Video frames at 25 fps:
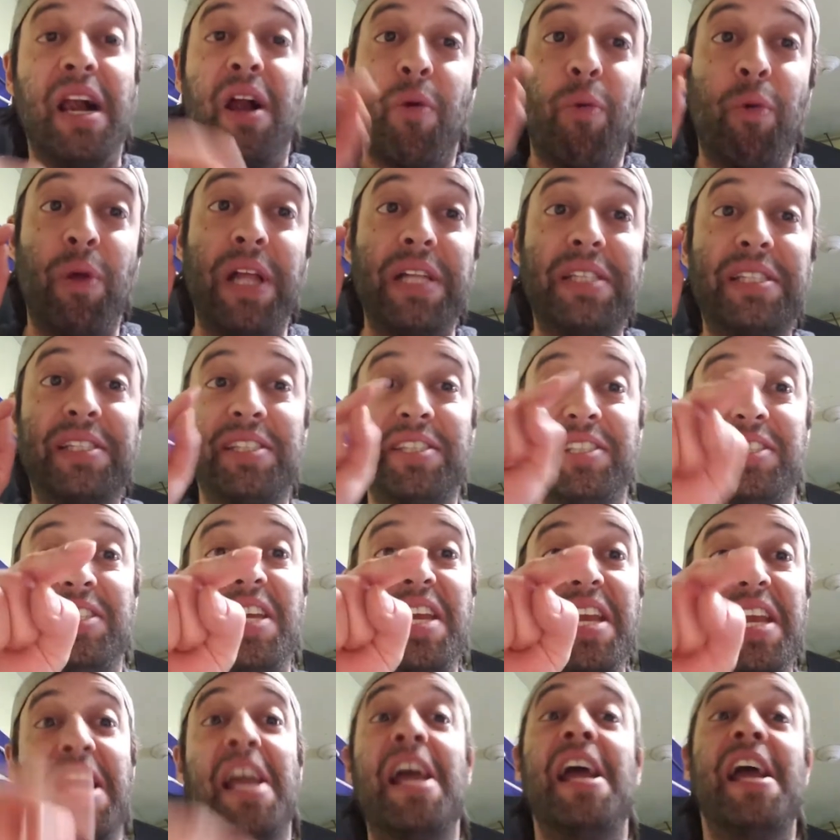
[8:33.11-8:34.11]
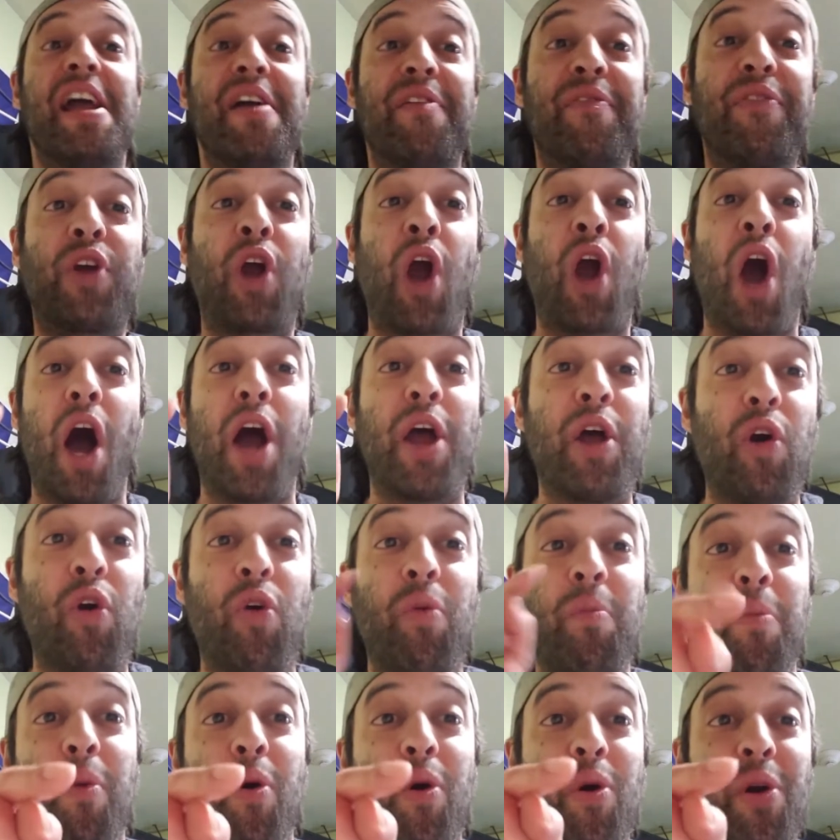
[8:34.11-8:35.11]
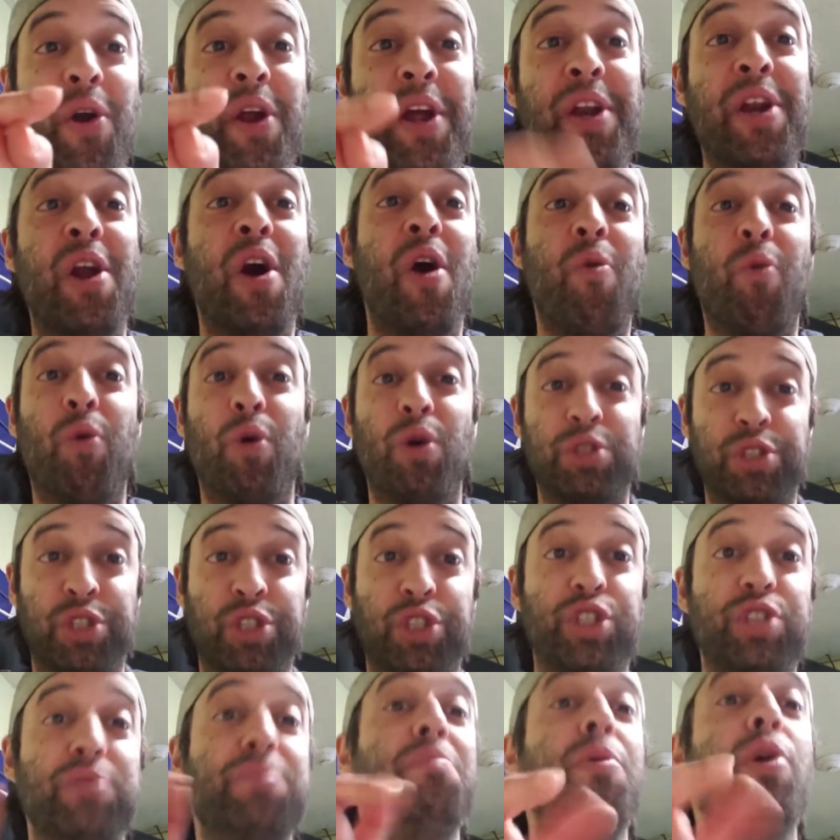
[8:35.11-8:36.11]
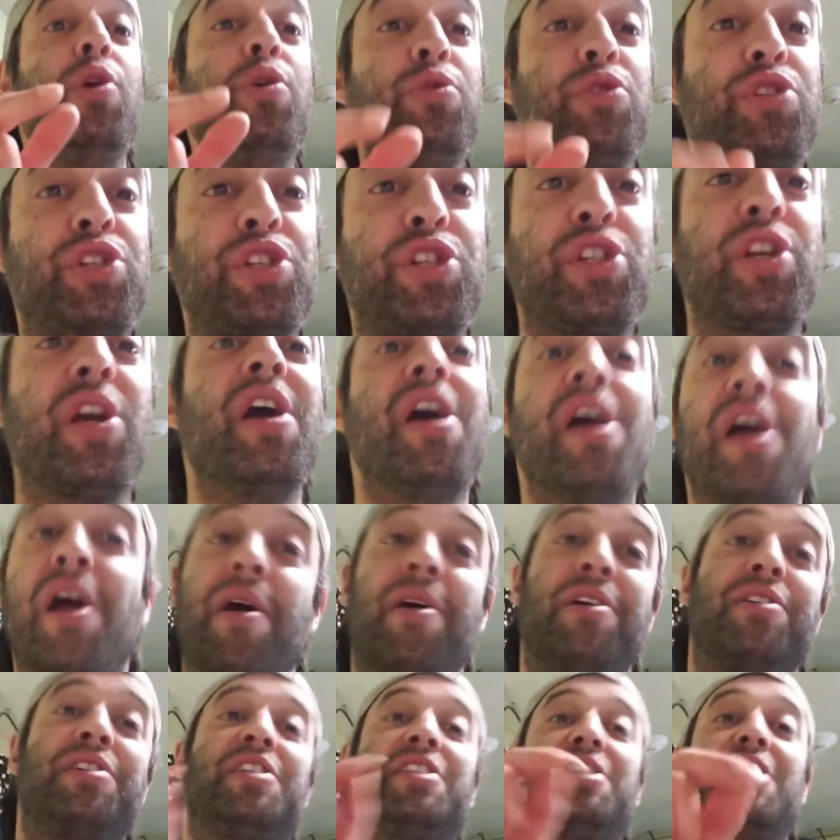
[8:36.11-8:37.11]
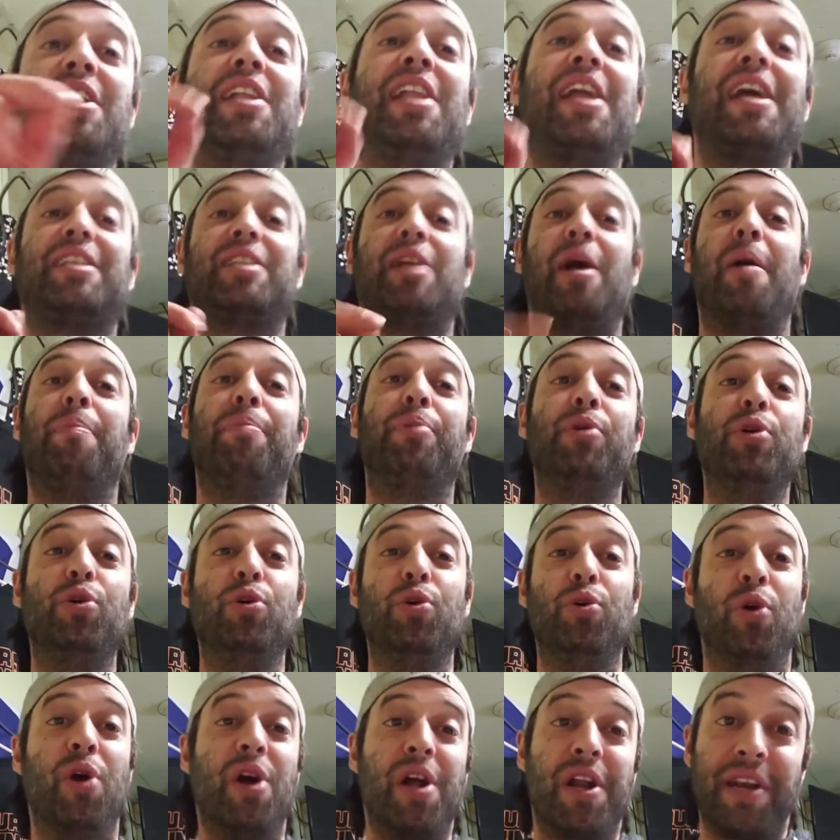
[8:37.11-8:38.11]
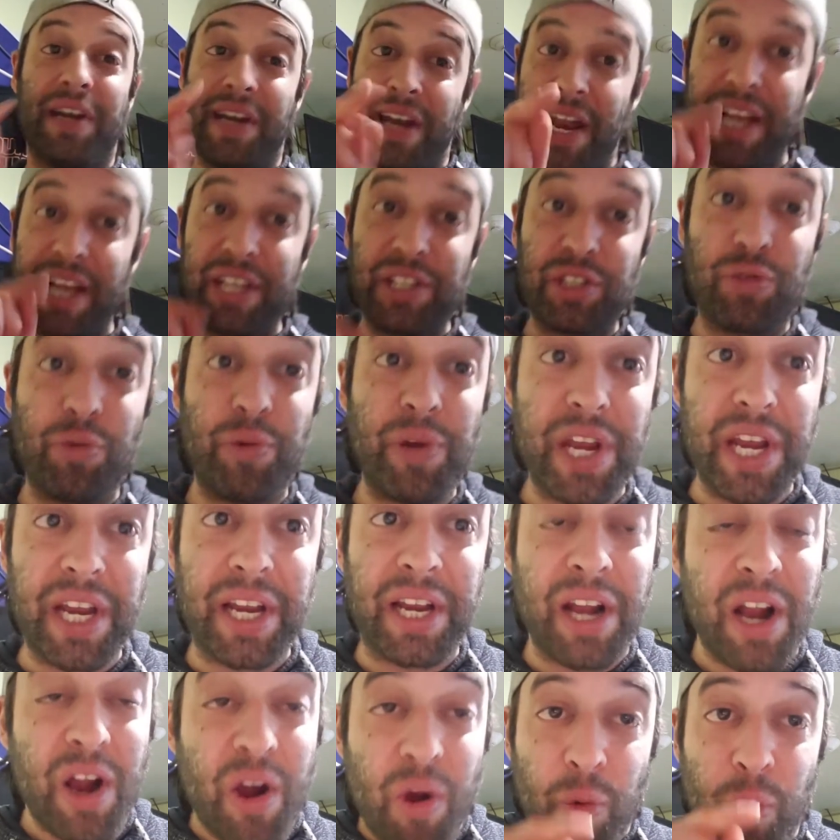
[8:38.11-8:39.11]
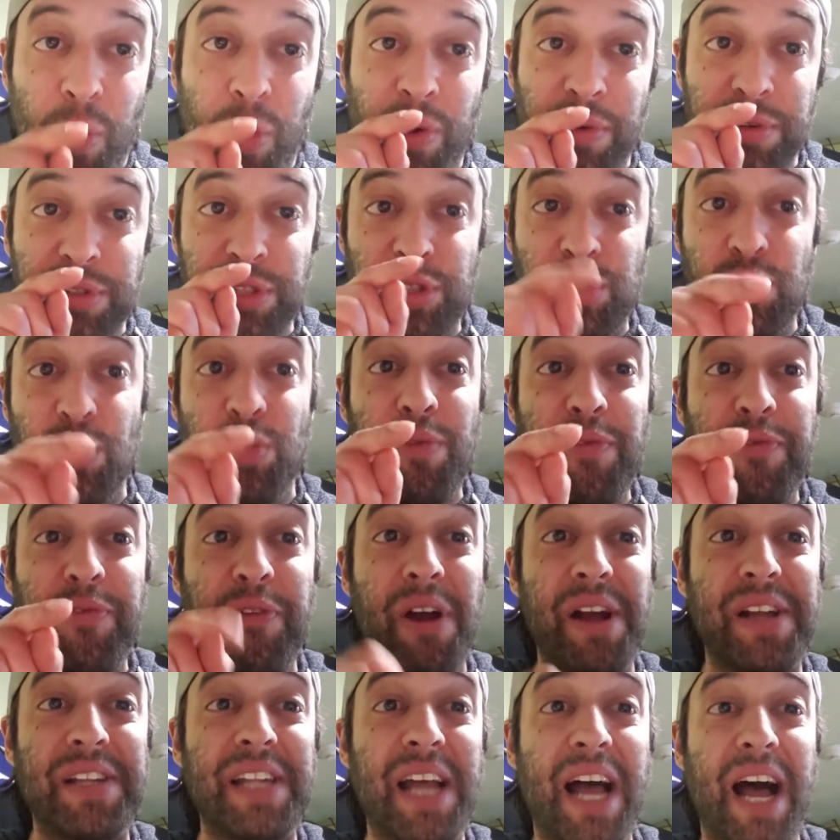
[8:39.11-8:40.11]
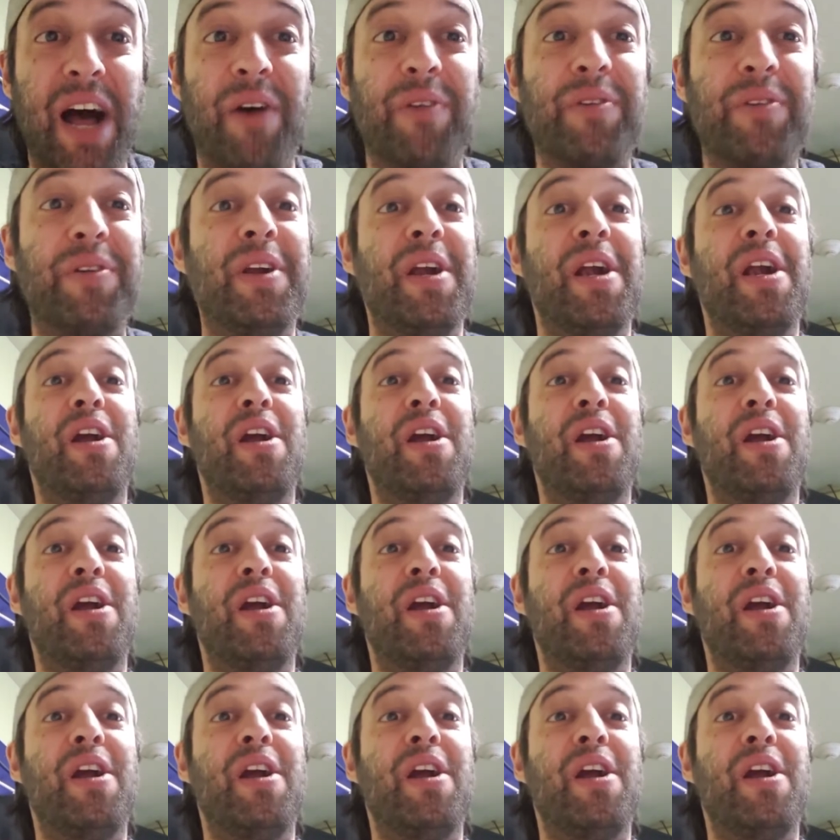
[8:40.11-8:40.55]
Let's see if Kyle Moran will smooch Selecta Brew next week. We'll soon find out.